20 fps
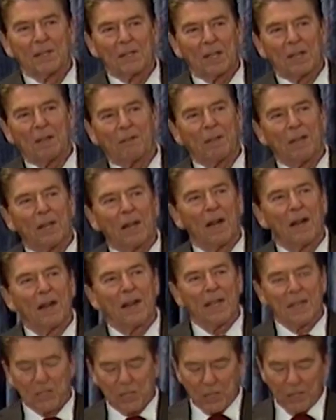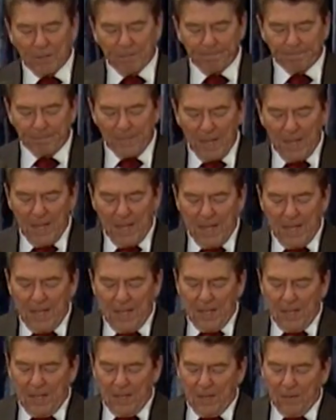that have hit our nation?
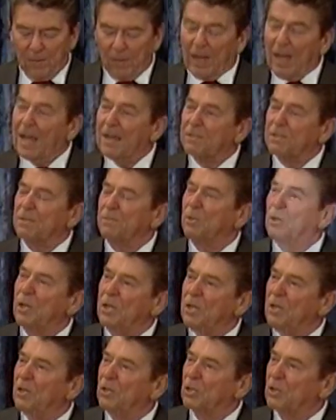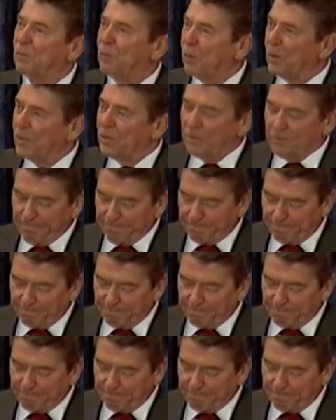Well, I have some good news for you.